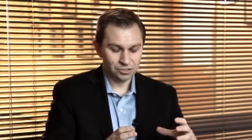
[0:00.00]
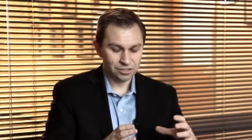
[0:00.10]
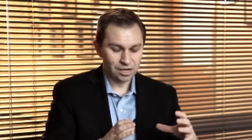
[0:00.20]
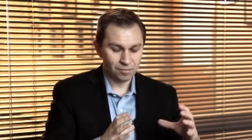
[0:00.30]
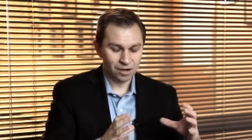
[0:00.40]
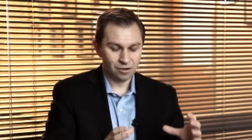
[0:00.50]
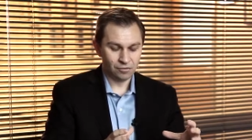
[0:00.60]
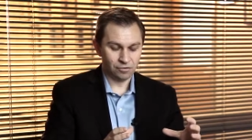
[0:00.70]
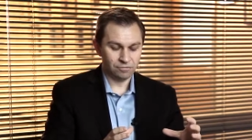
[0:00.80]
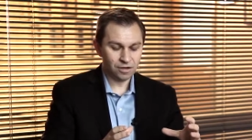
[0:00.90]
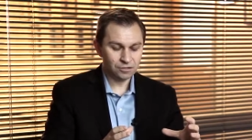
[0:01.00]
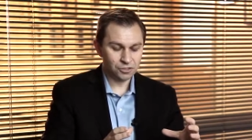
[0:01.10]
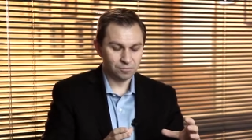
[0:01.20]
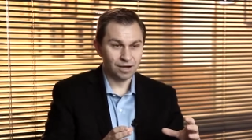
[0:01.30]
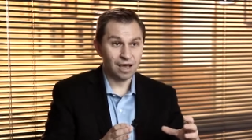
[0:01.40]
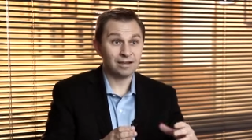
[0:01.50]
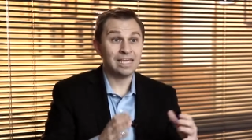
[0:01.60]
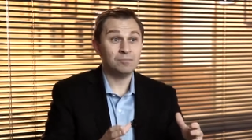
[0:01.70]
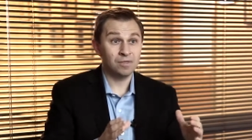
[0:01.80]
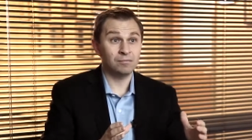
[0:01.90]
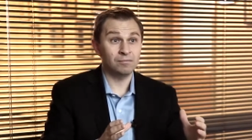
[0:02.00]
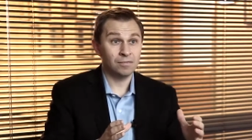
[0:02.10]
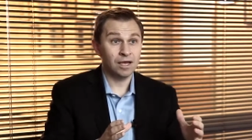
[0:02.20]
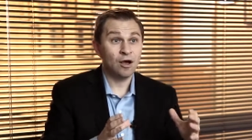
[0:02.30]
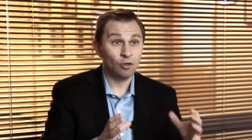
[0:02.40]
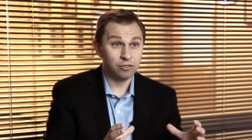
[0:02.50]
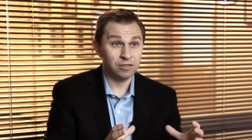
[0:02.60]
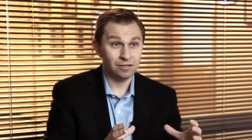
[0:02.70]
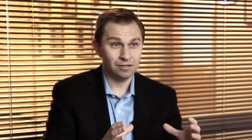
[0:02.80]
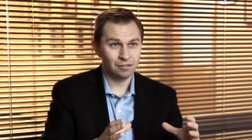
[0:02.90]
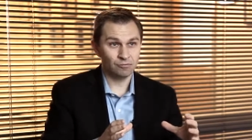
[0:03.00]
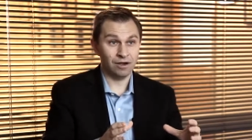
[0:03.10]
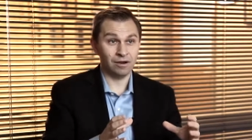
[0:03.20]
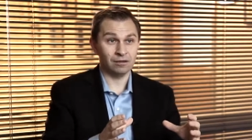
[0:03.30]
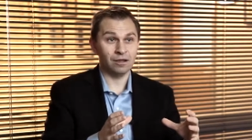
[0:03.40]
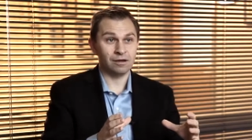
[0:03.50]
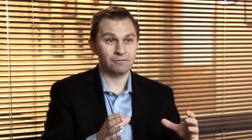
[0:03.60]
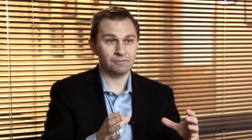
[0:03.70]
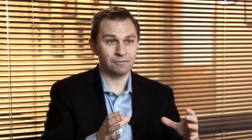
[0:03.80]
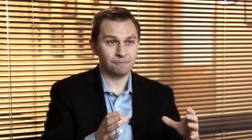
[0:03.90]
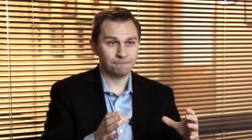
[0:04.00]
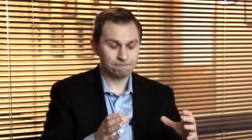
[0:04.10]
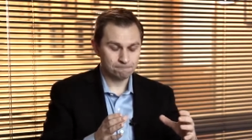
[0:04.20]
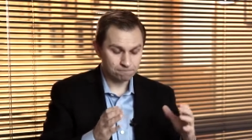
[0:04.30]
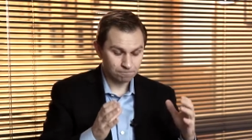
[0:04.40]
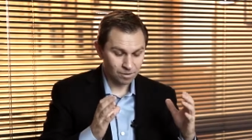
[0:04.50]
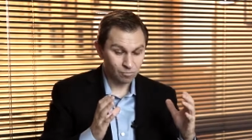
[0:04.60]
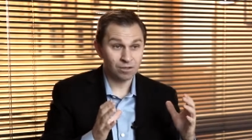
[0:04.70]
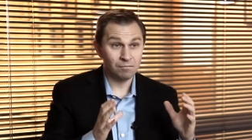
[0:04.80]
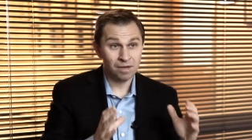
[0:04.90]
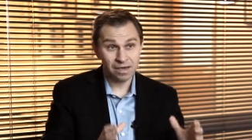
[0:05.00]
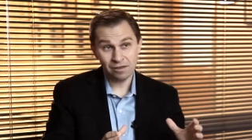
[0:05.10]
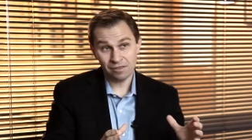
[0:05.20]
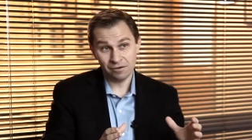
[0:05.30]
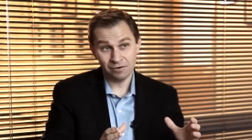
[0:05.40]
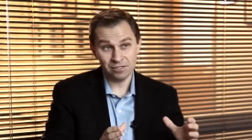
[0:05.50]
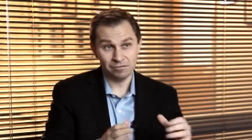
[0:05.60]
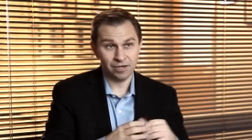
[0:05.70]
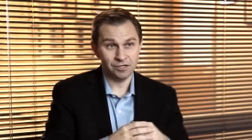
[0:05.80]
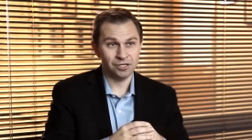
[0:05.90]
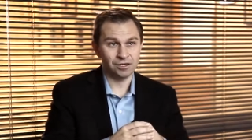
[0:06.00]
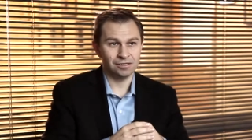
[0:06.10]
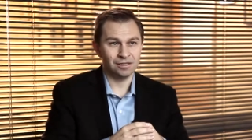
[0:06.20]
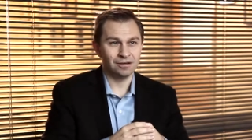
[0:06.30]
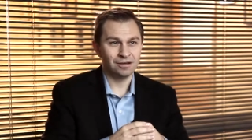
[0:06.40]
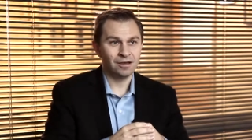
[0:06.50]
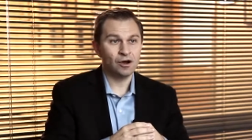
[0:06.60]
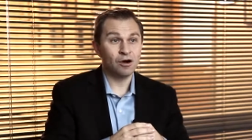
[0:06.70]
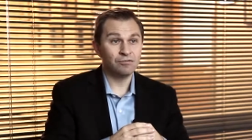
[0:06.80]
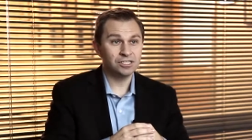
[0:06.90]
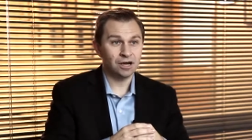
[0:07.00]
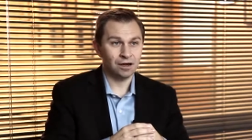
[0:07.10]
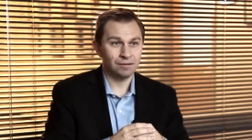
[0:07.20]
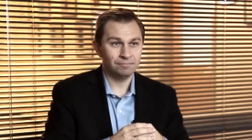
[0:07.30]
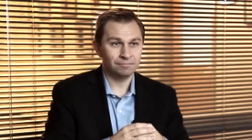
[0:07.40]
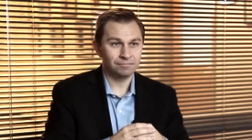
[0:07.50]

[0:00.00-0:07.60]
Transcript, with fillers: just how mitochondria function, but how to keep them healthy throughout our life. And one of the main theories of aging is that over time,